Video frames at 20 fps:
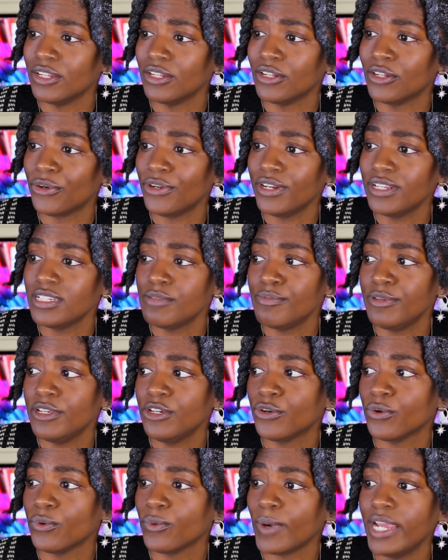learning to be
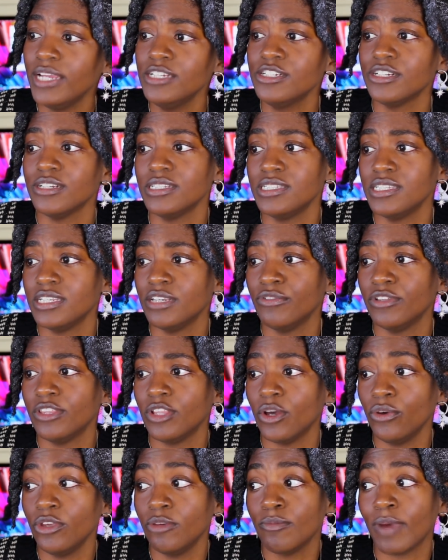courageous even
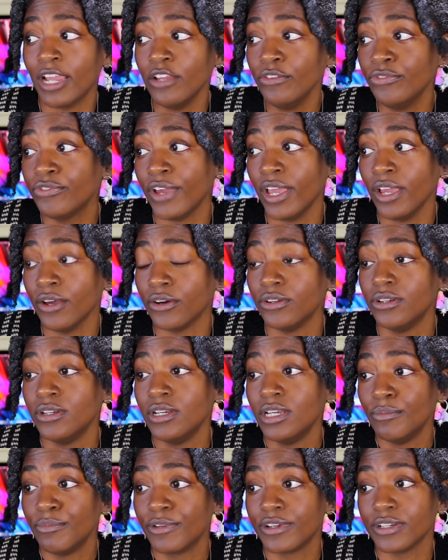though you might fail,
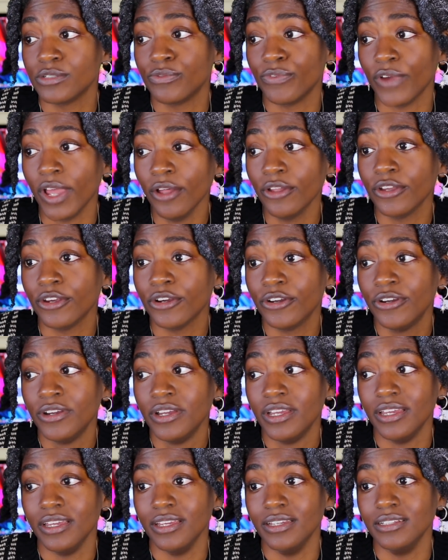because failure
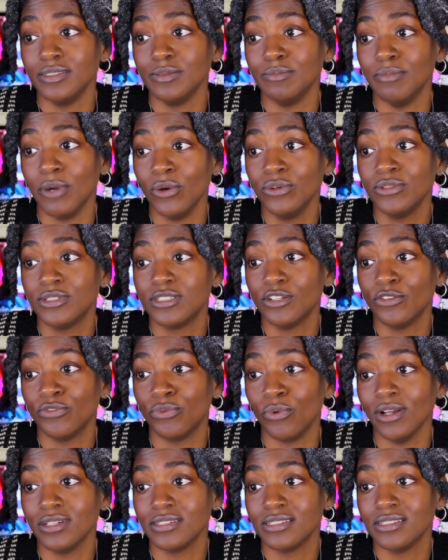is most
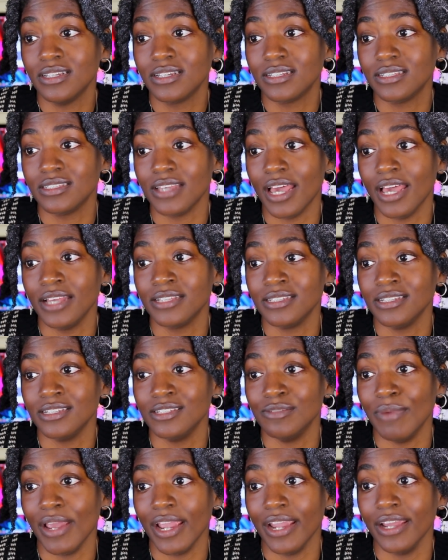of what success
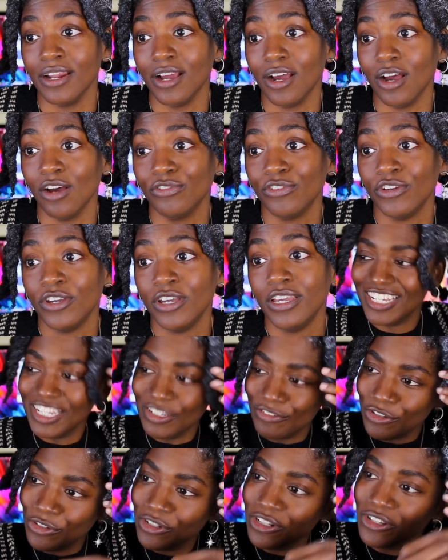is made of.
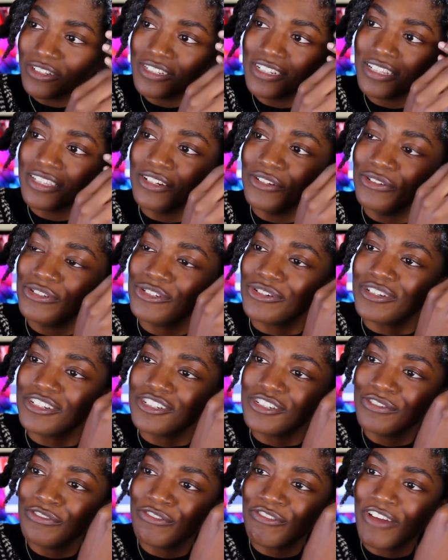If you looked at the
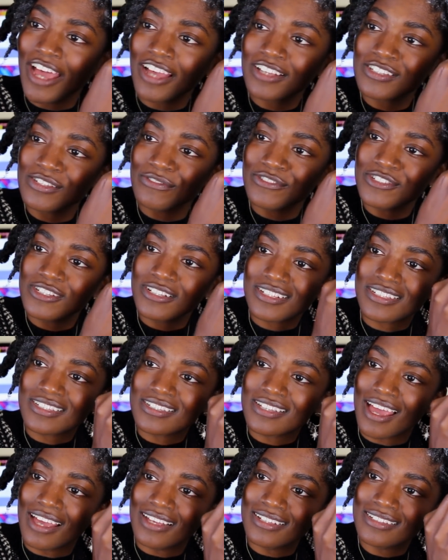nutrition facts of
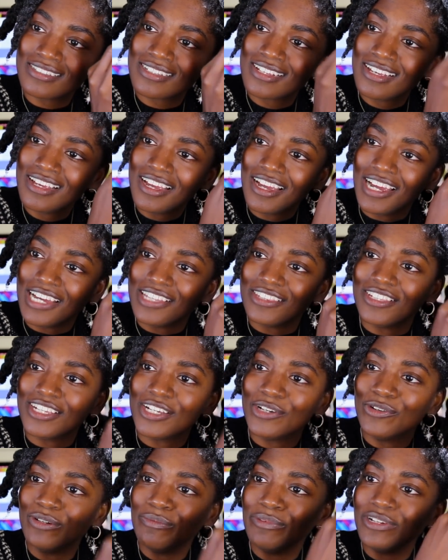success, I
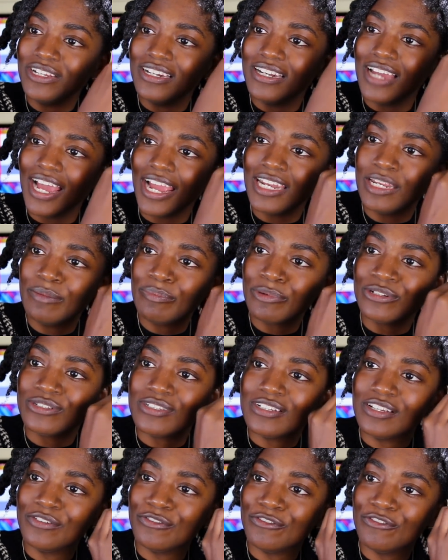think it would be
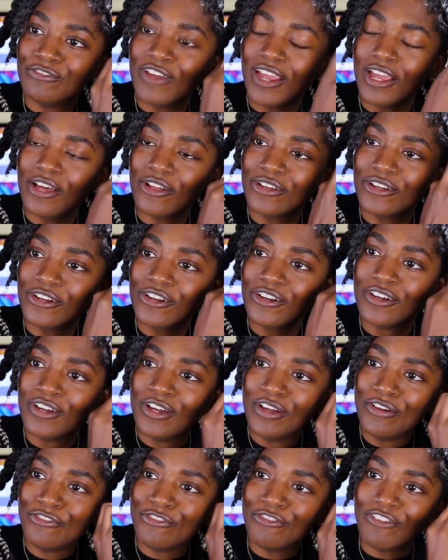90% failure,
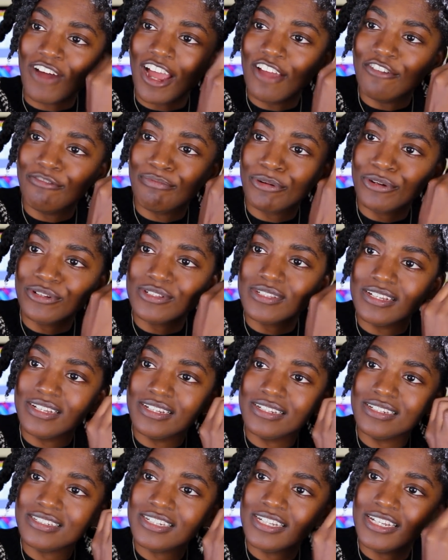
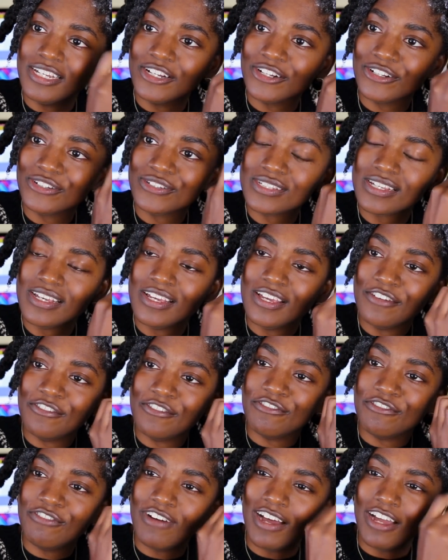5% tears,
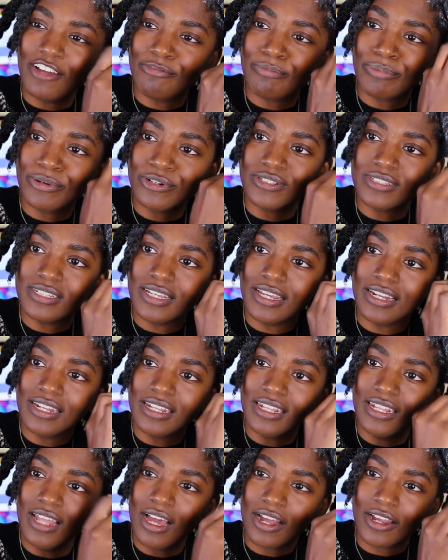5%
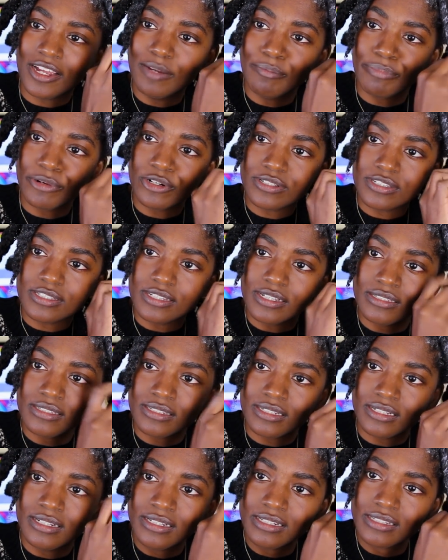luck and
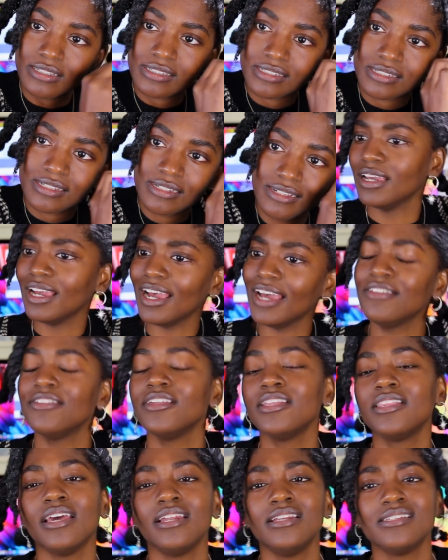persistence. I
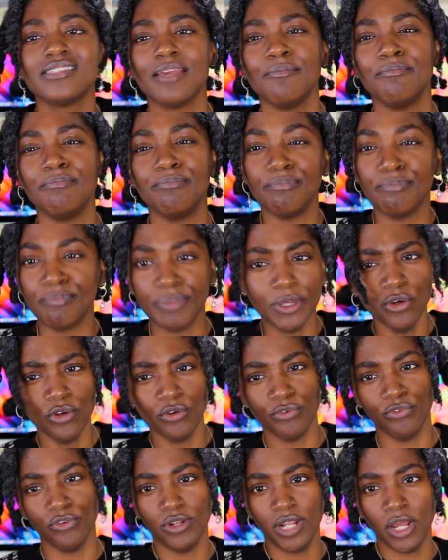think that is a
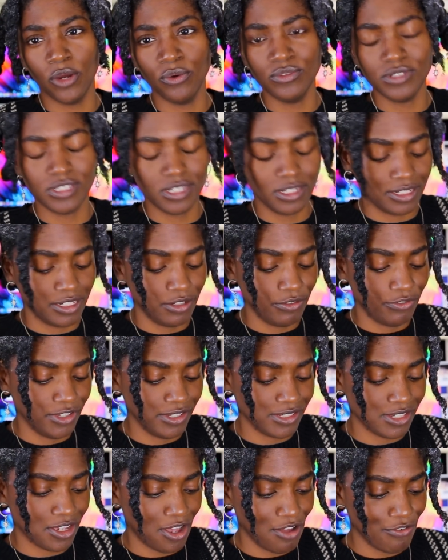beautiful note to leave
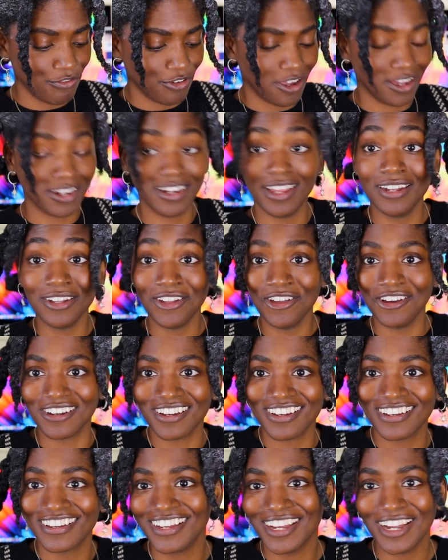this off on. And
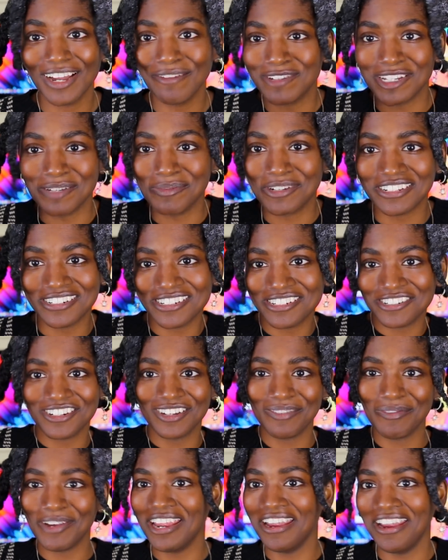look, I'm deep
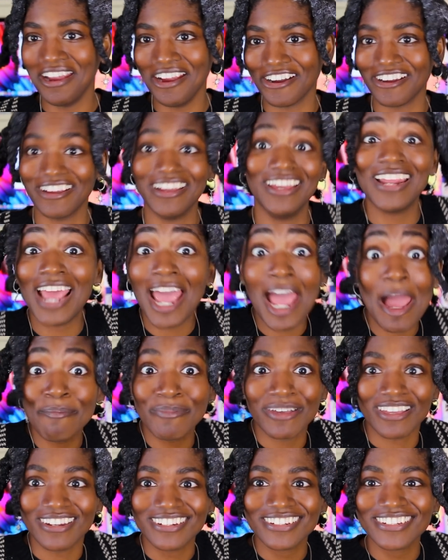conditioning my hair. It
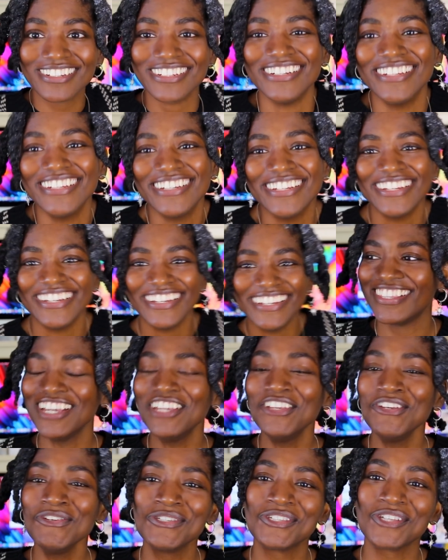happened.
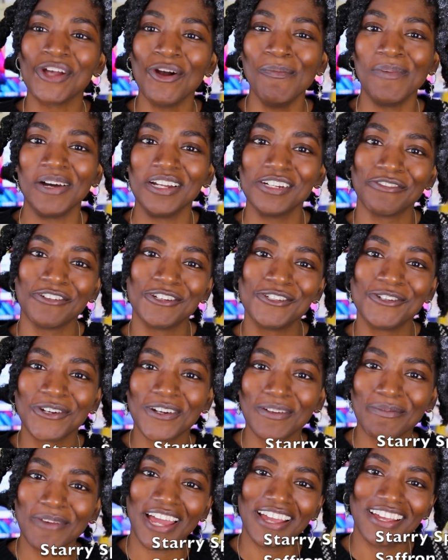Thank you so much for
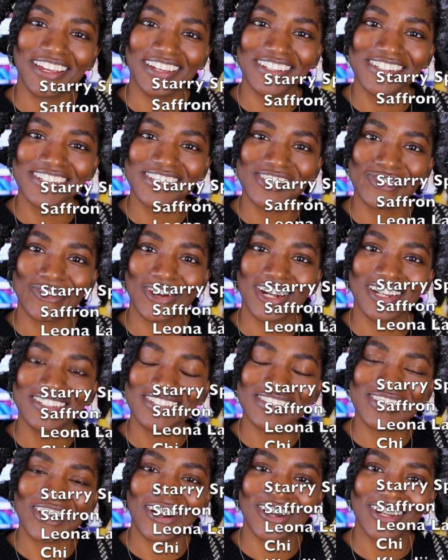tuning back into
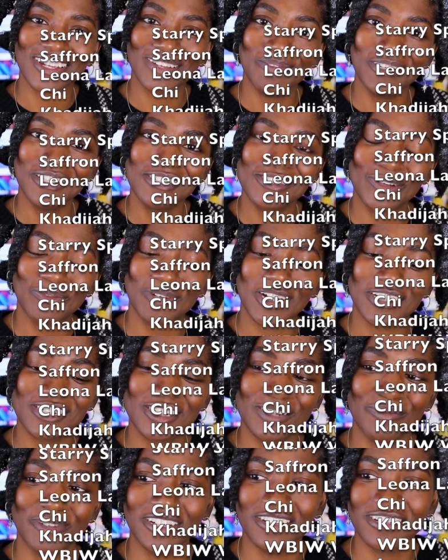20s Talk. It means so much
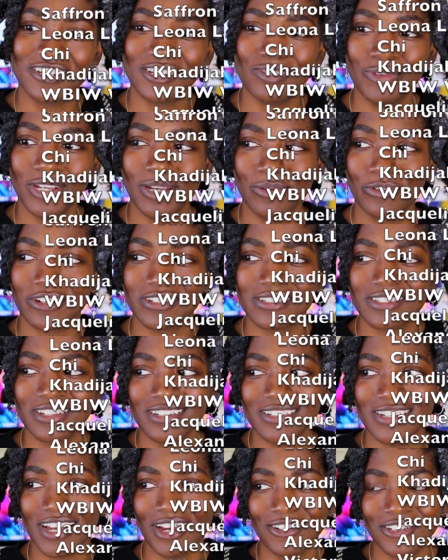to me to just be able to
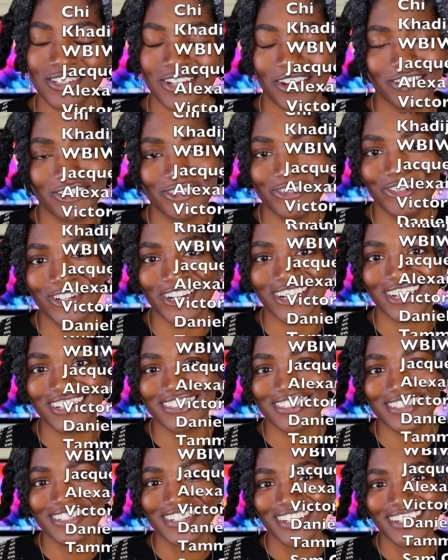sit down and talk to you
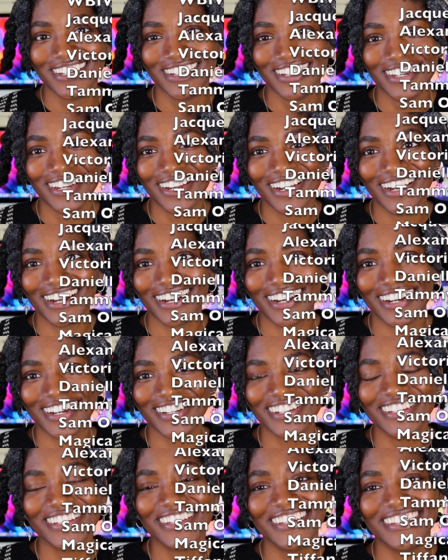guys.
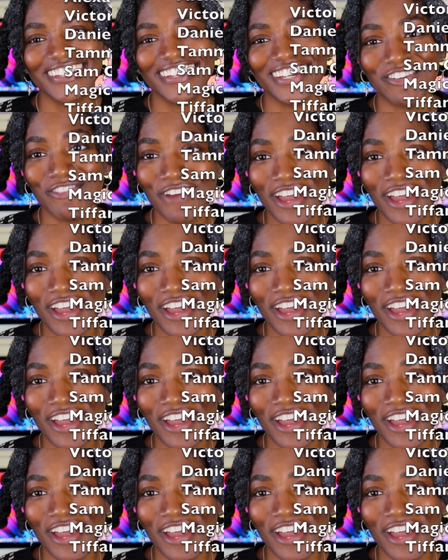In